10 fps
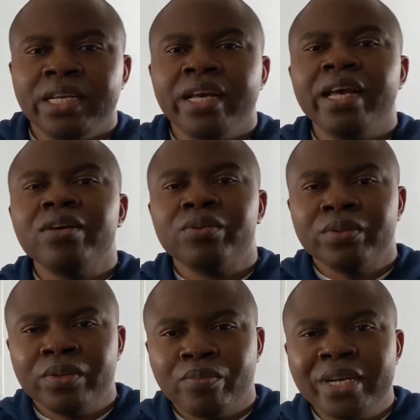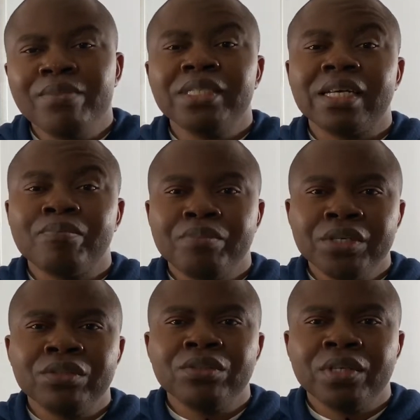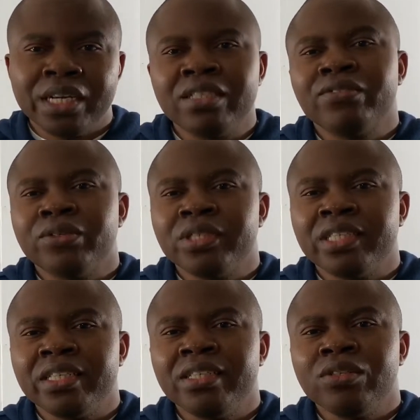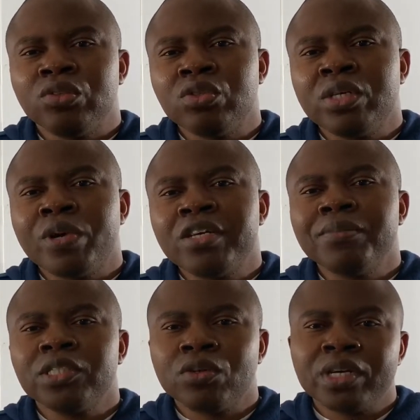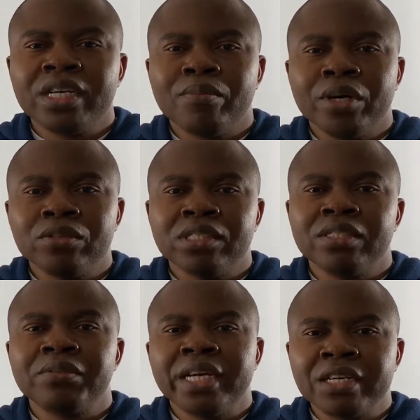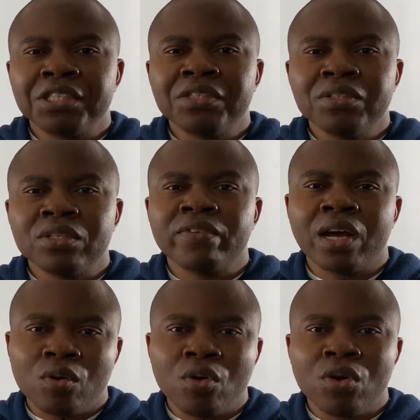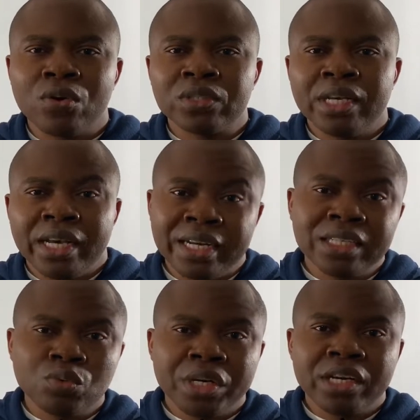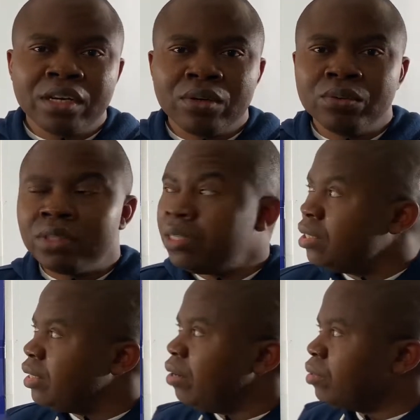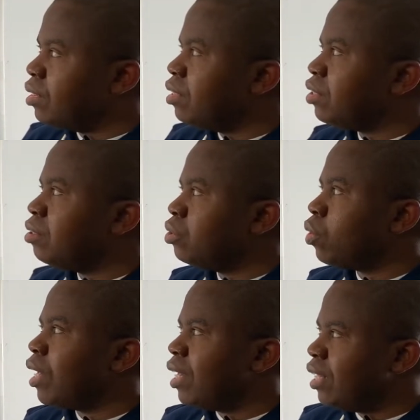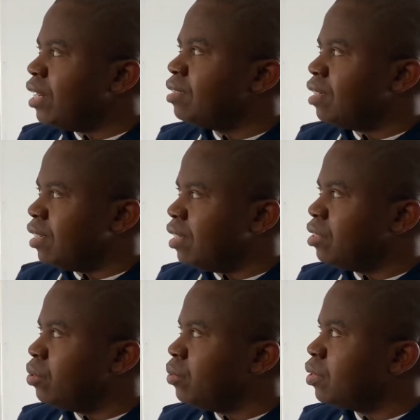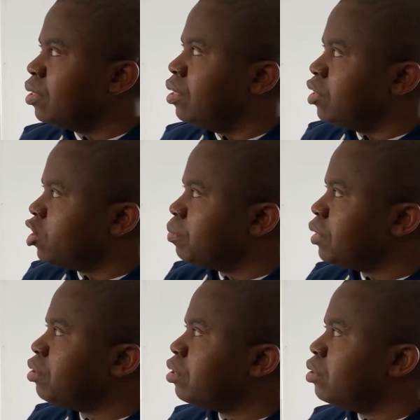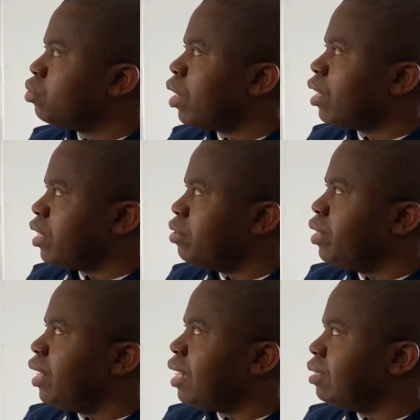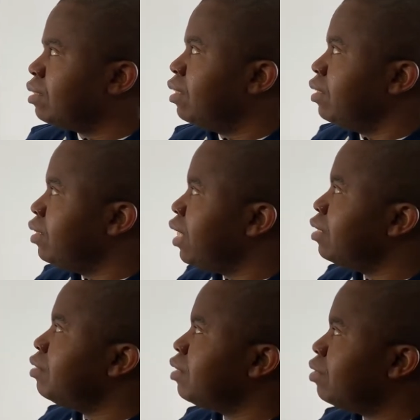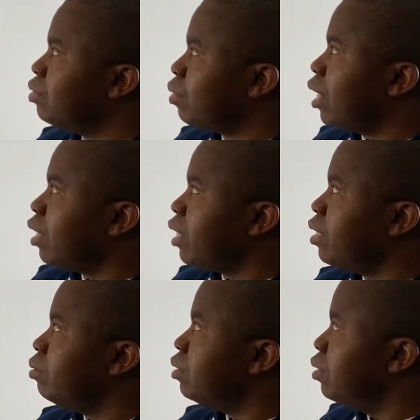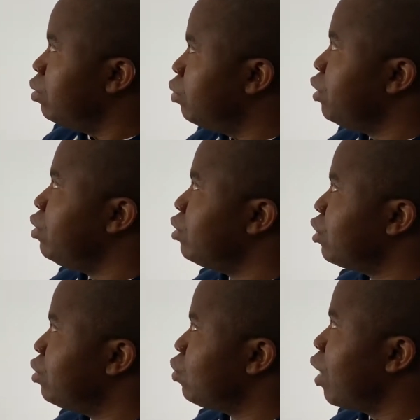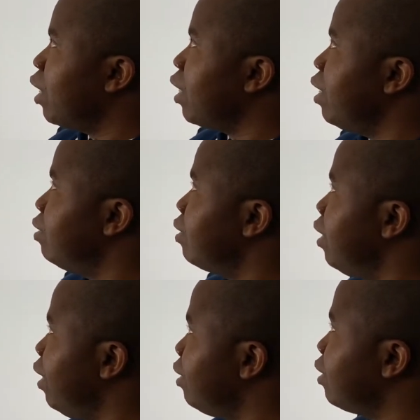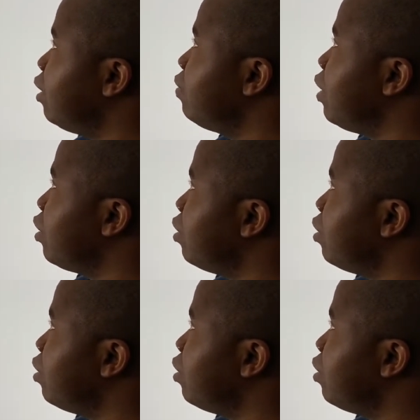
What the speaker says: Hello, my name is Abiodun Hanifoshe. Today we're going to be talking about the reactions of alcohols, and that will include the oxidation to aldehydes and ketones, substitution to alkyl halides, dehydration to alkenes, reduction to alkanes, esterification